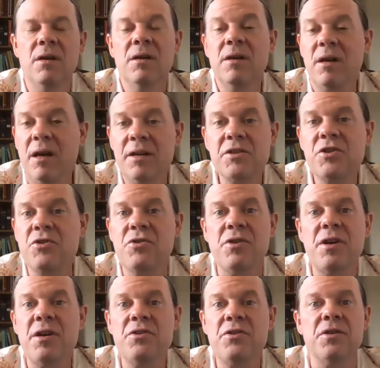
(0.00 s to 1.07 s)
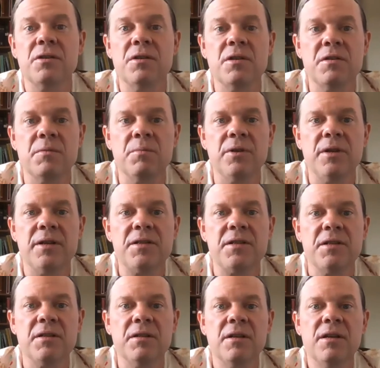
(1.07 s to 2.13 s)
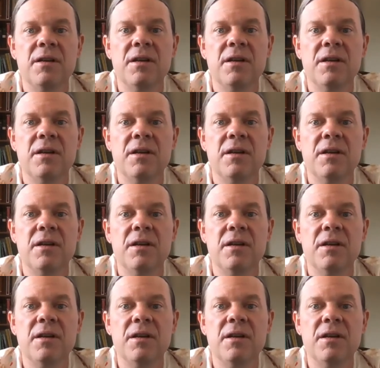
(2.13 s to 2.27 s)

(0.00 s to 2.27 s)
God's creation is a blessing,